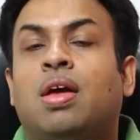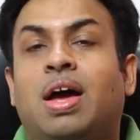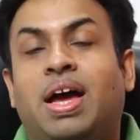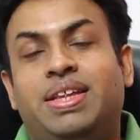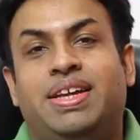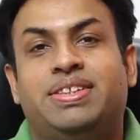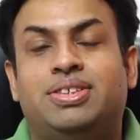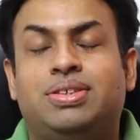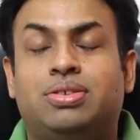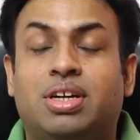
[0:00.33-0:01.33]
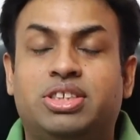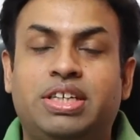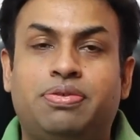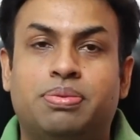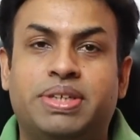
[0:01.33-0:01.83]
Hi there, this is
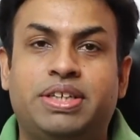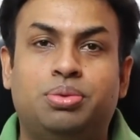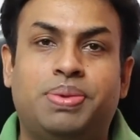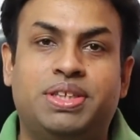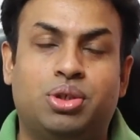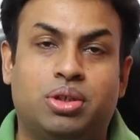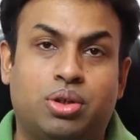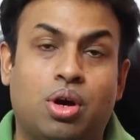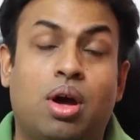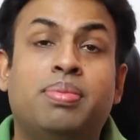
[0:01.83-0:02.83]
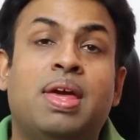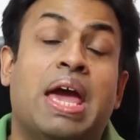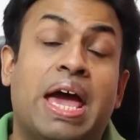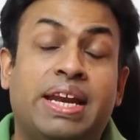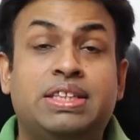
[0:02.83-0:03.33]
Ranjit from tech2buzz.com,
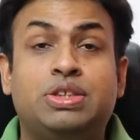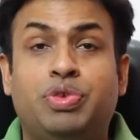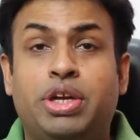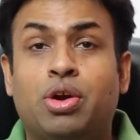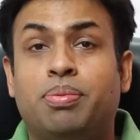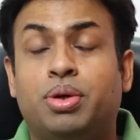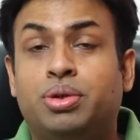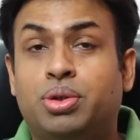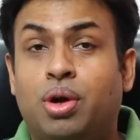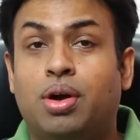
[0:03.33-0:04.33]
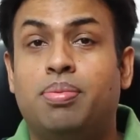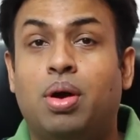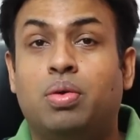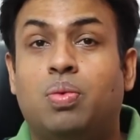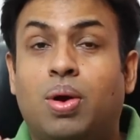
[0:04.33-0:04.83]
and in this video I'm going to talk
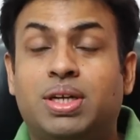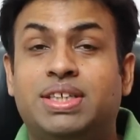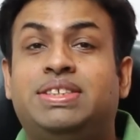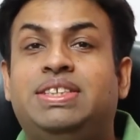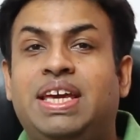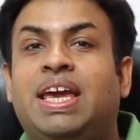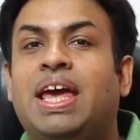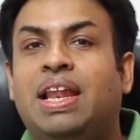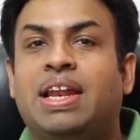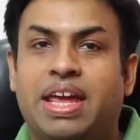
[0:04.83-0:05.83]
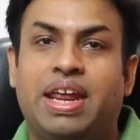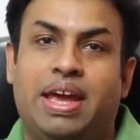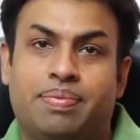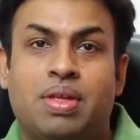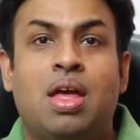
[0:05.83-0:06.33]
about what is
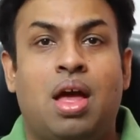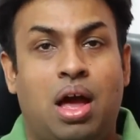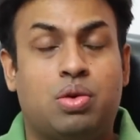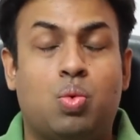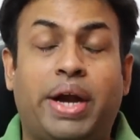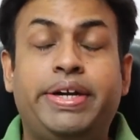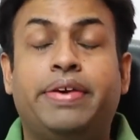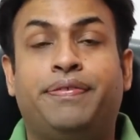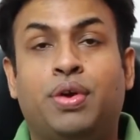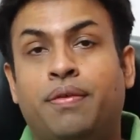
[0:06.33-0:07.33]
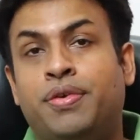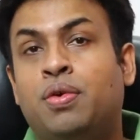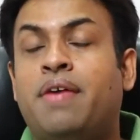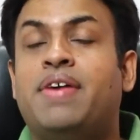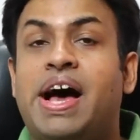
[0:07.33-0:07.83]
DLNA. Quite a few of you
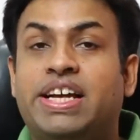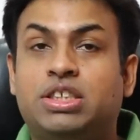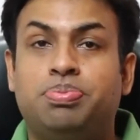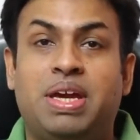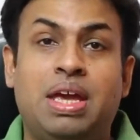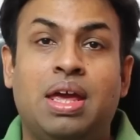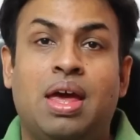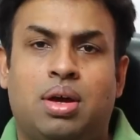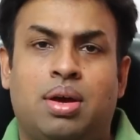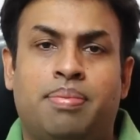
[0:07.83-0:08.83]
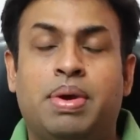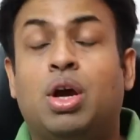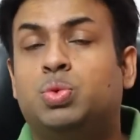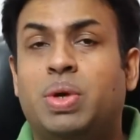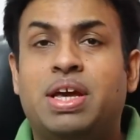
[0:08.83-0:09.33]
have asked me
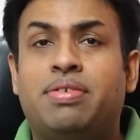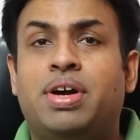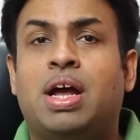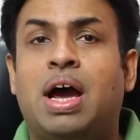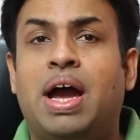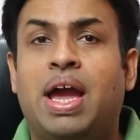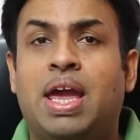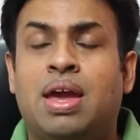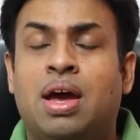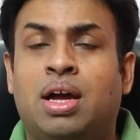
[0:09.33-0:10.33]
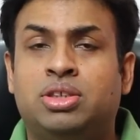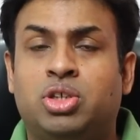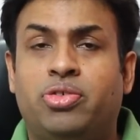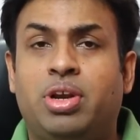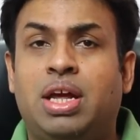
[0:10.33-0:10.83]
because whenever I
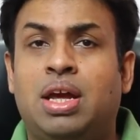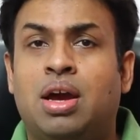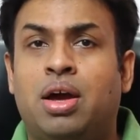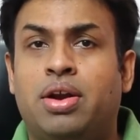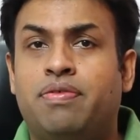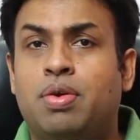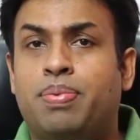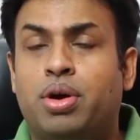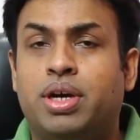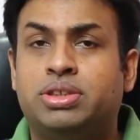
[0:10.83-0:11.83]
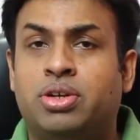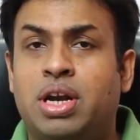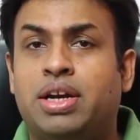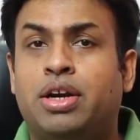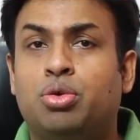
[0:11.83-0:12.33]
generally review products
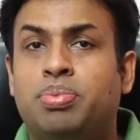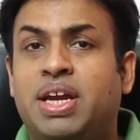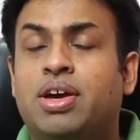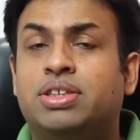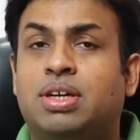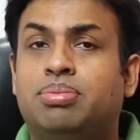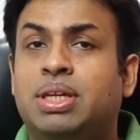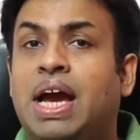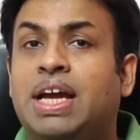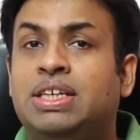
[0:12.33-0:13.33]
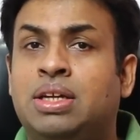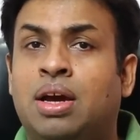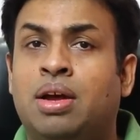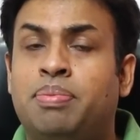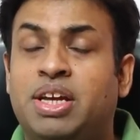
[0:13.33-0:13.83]
related to media or something, I
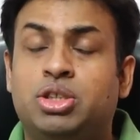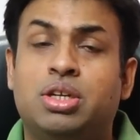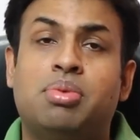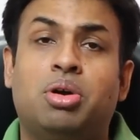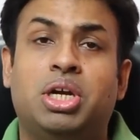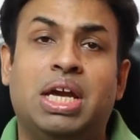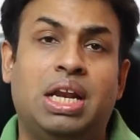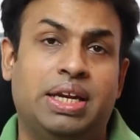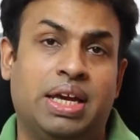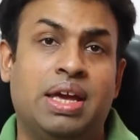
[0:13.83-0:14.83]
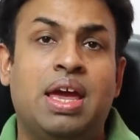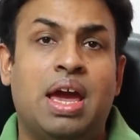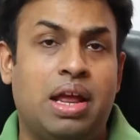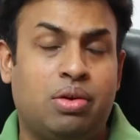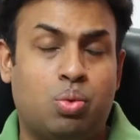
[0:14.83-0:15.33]
mention about DLNA,
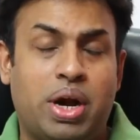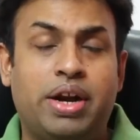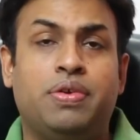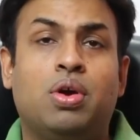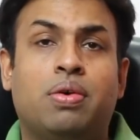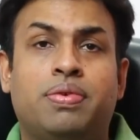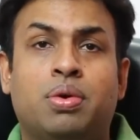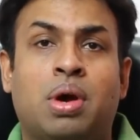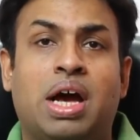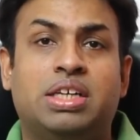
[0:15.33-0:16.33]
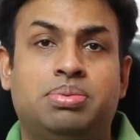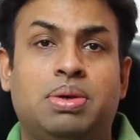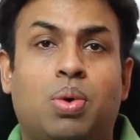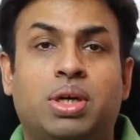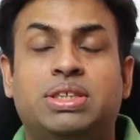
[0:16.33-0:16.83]
and quite a few of you asked me
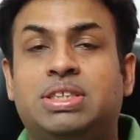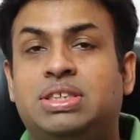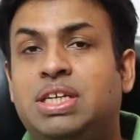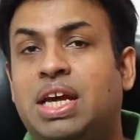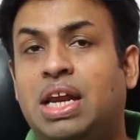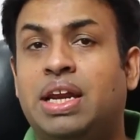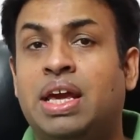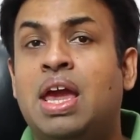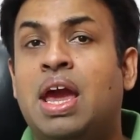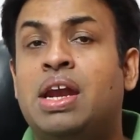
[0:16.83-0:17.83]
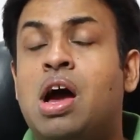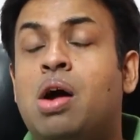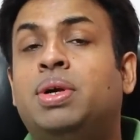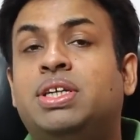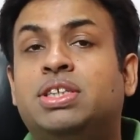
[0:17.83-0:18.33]
what is this DLNA and
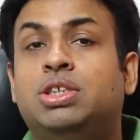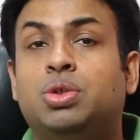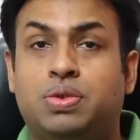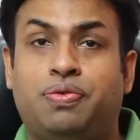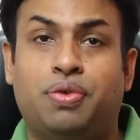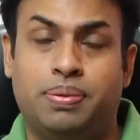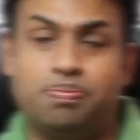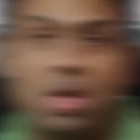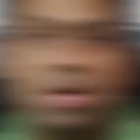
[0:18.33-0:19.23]
how it is useful.